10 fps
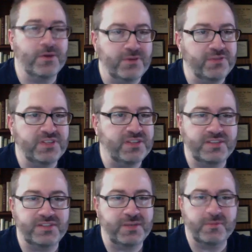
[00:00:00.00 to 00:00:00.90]
you've seen
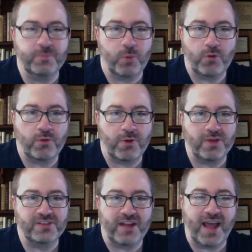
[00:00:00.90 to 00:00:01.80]
these teams more than
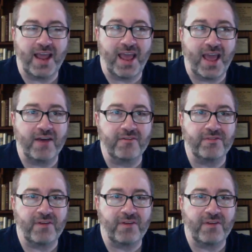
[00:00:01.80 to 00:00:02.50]
Russ and I have.